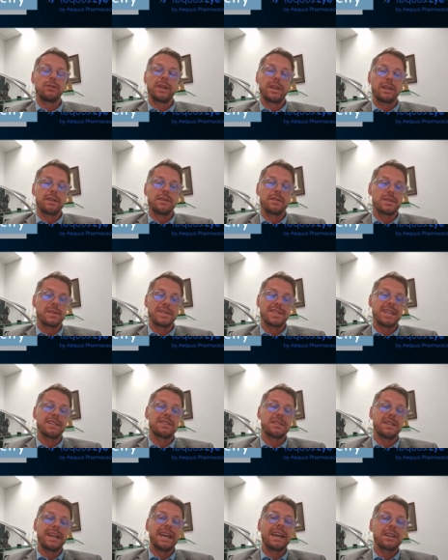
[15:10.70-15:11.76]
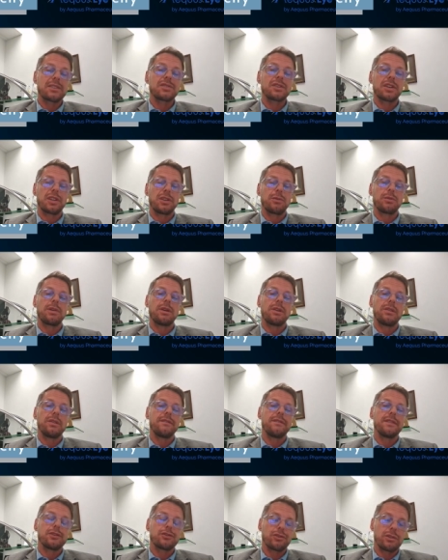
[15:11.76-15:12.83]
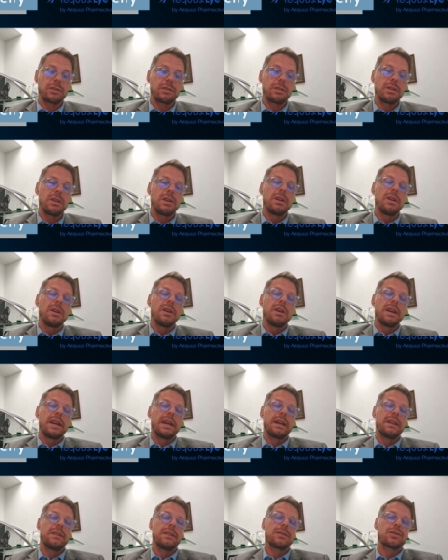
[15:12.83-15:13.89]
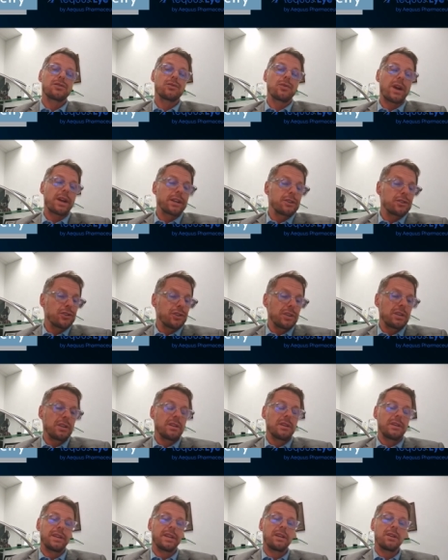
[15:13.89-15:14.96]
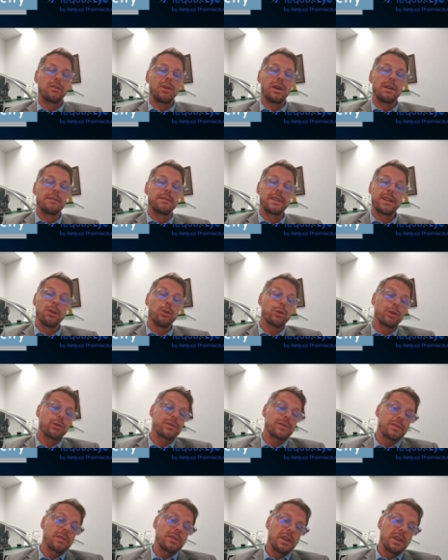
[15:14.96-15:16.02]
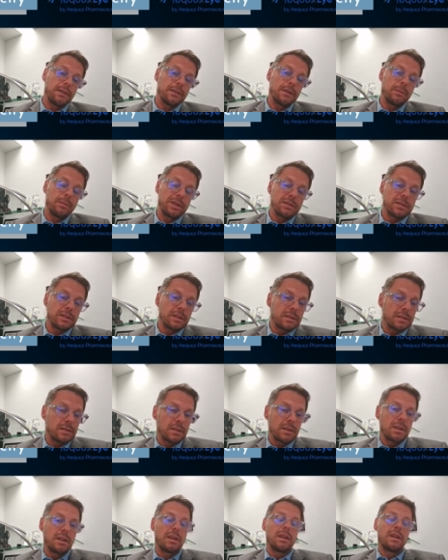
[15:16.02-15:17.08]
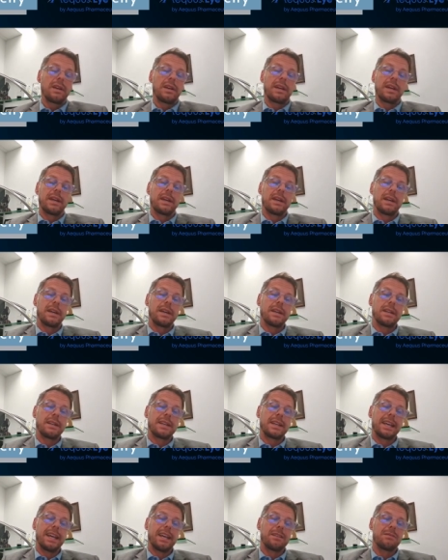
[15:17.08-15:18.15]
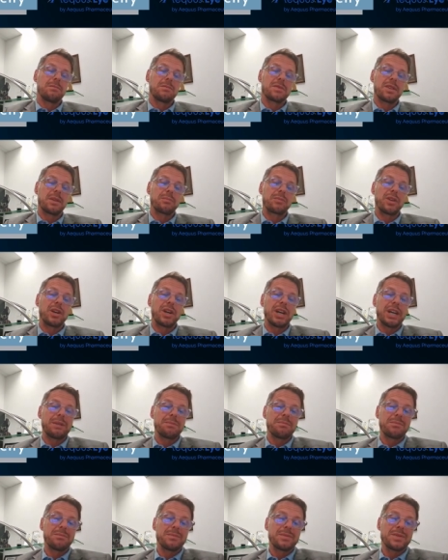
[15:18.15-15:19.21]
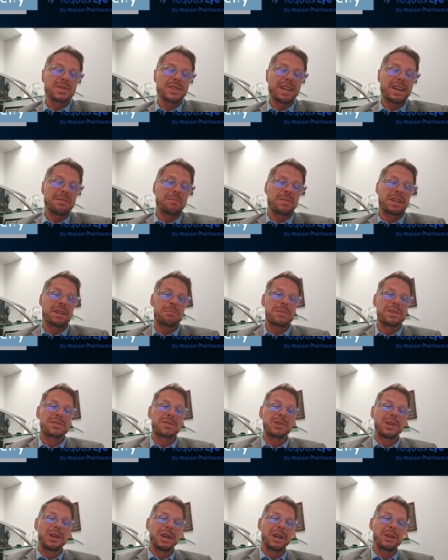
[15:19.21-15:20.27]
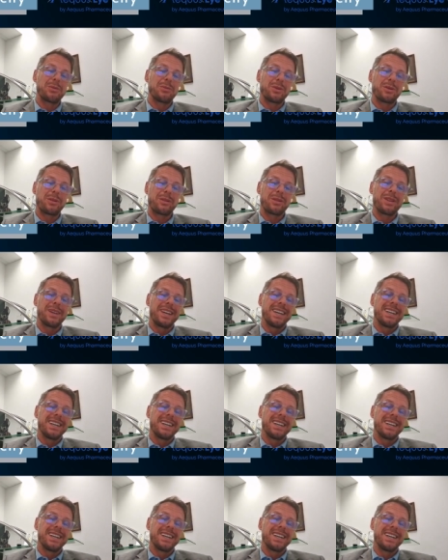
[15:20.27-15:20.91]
is set to execute on the vision and the strategy, of the owners of the business. And again, sometimes that may misalign with,